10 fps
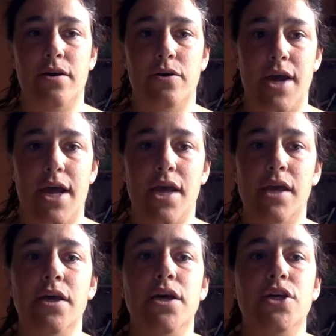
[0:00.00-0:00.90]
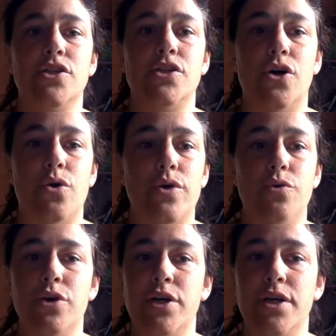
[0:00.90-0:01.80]
Okay, so you
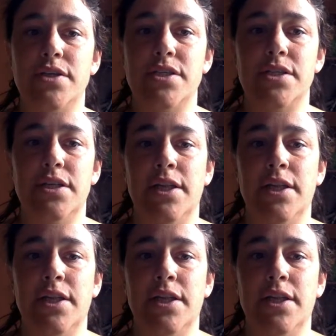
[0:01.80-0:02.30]
couldn't